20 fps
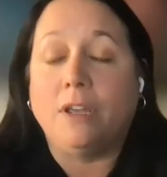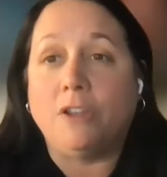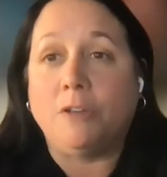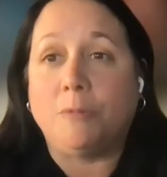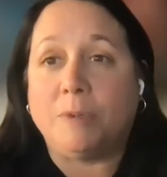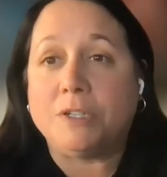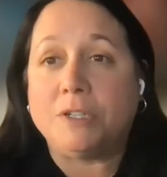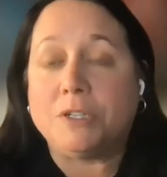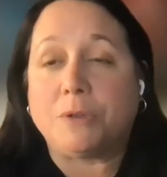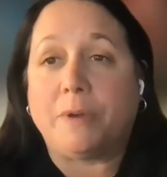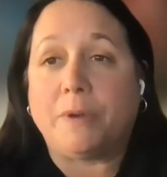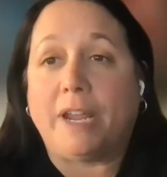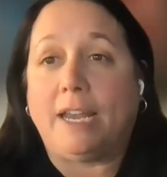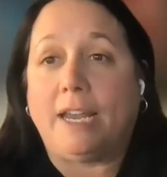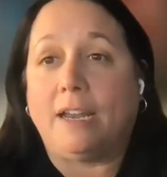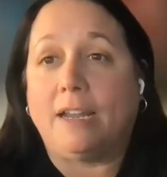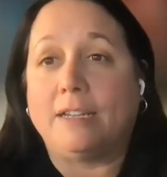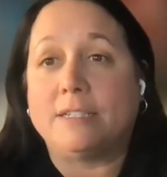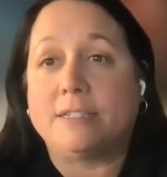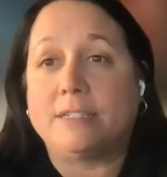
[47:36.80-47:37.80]
You've been
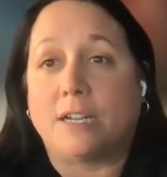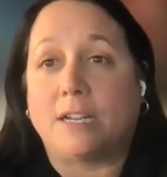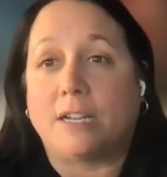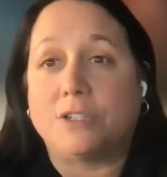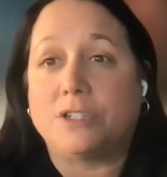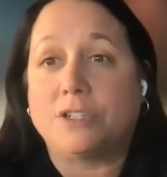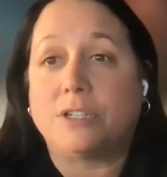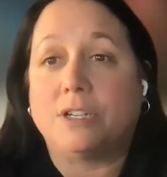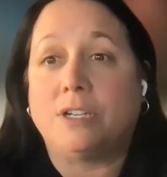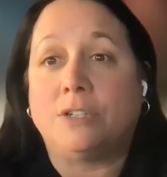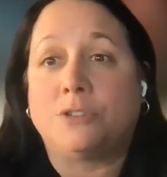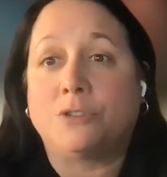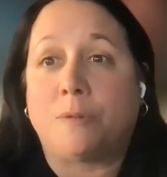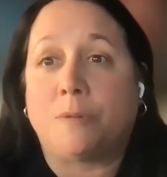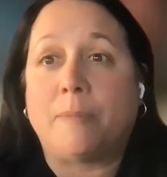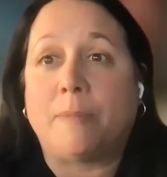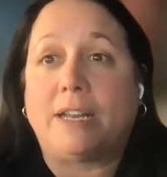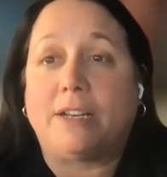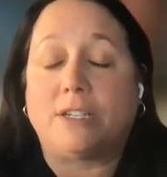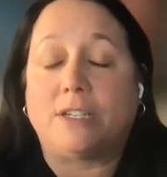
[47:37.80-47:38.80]
doing such
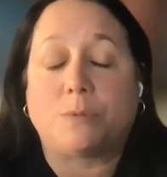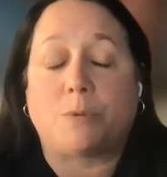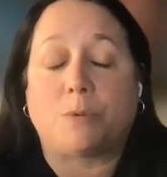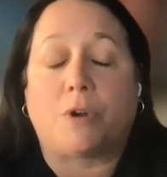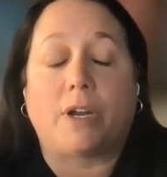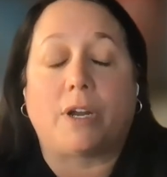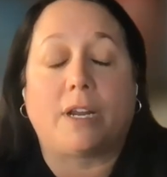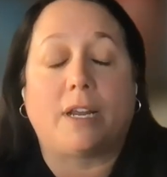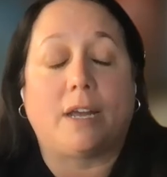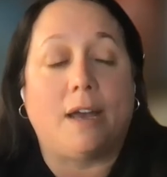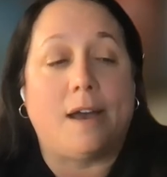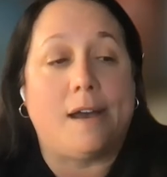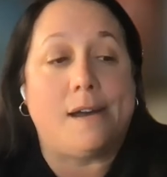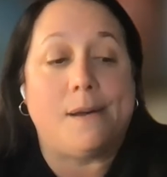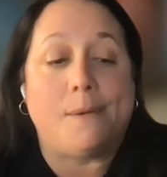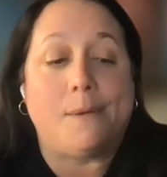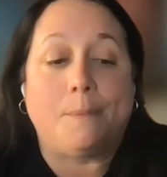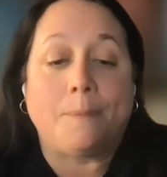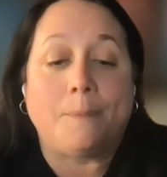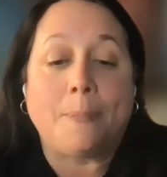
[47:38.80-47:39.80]
tremendous work,
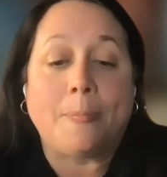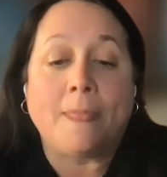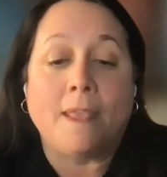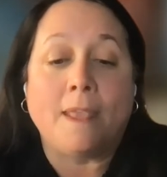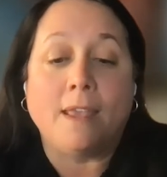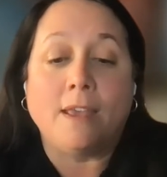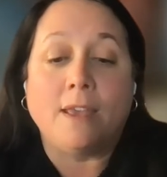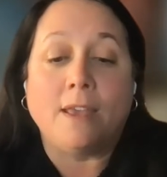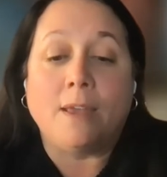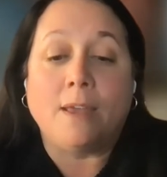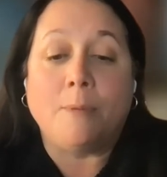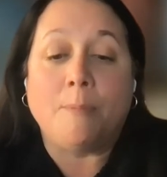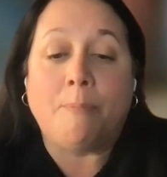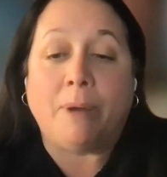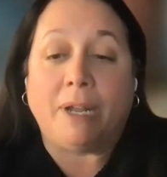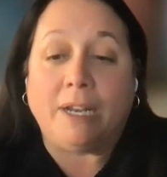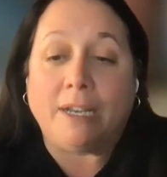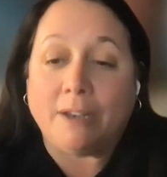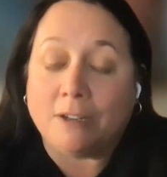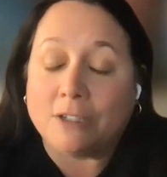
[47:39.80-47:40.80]

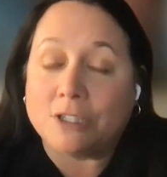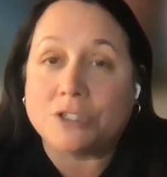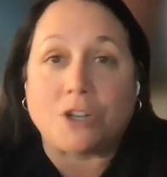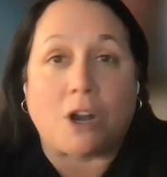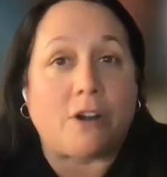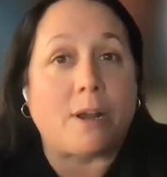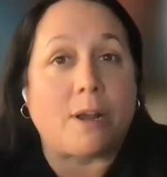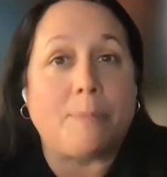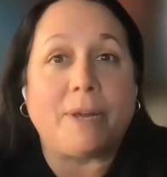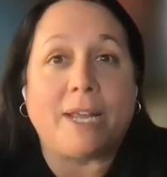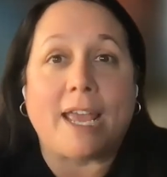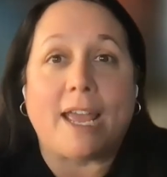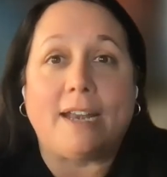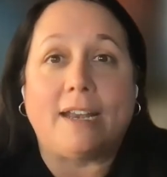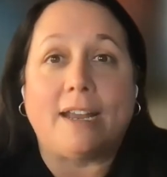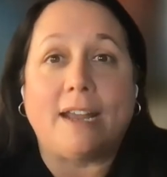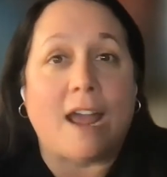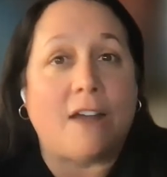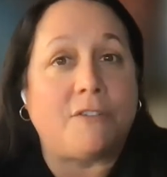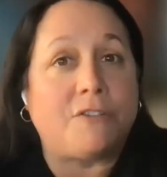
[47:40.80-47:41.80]
but start up
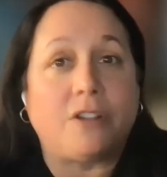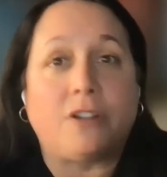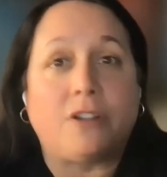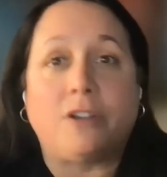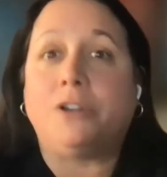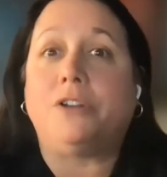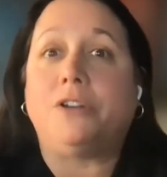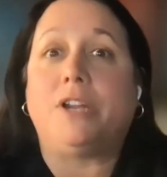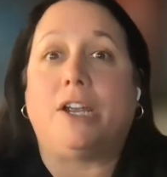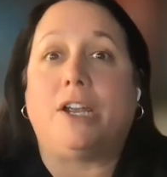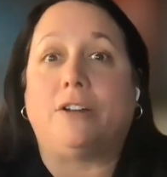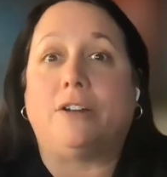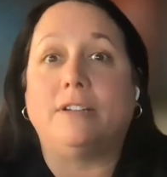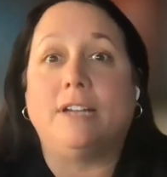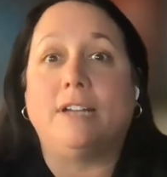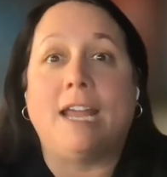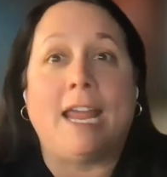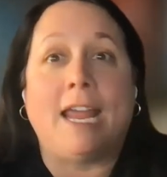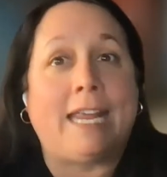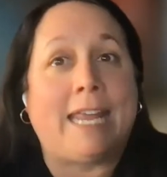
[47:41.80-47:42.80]
again after the new year
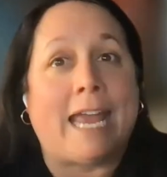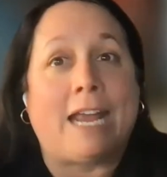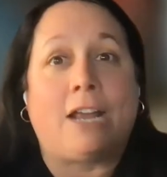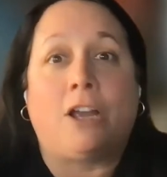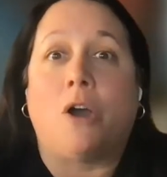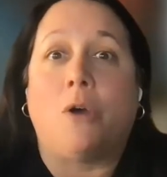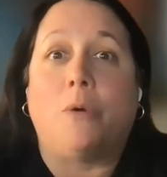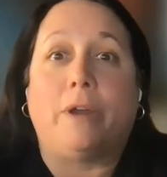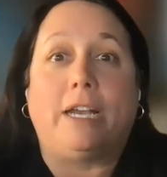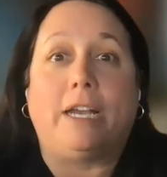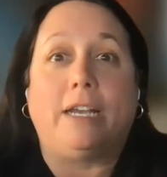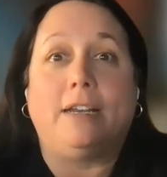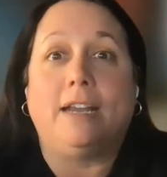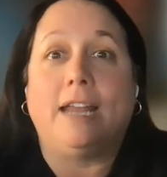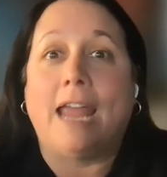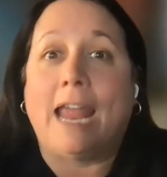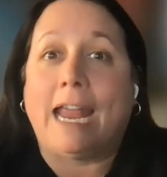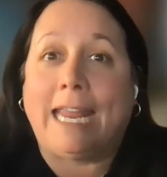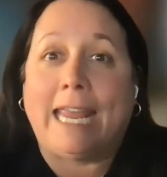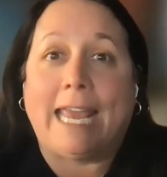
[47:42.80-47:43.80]
and get going
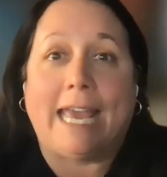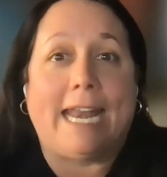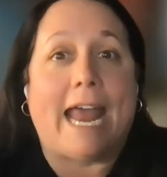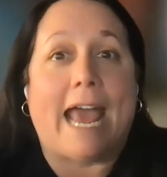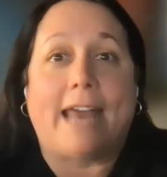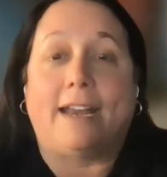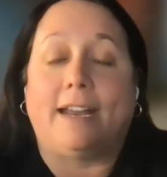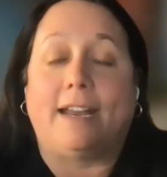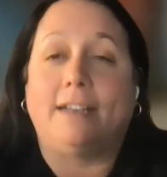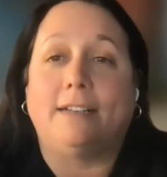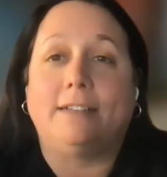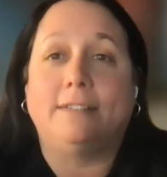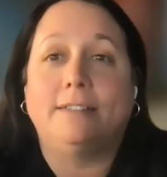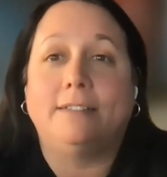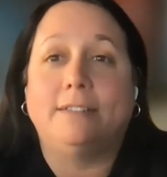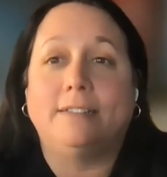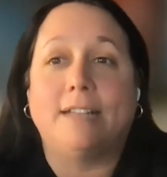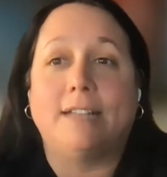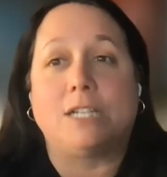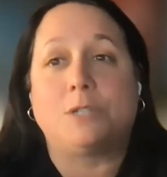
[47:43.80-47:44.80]
and get at it.
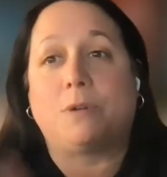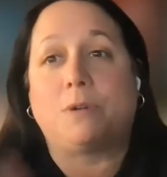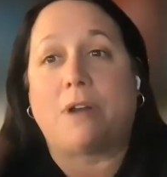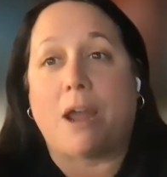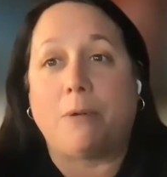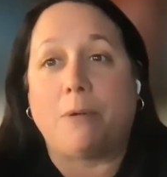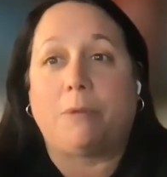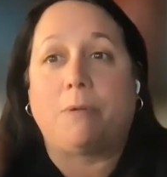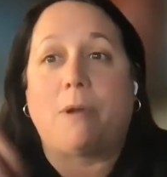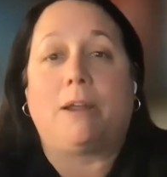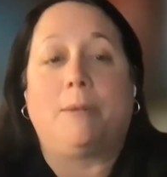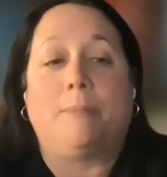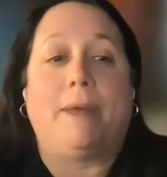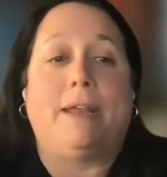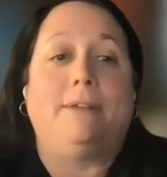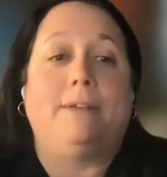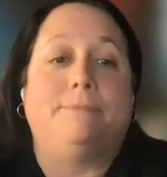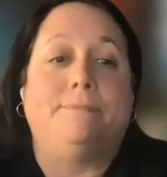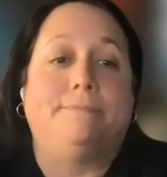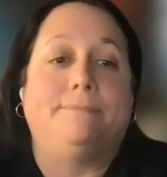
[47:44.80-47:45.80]
That's what I would
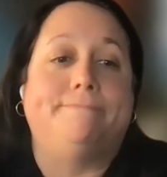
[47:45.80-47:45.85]
recommend.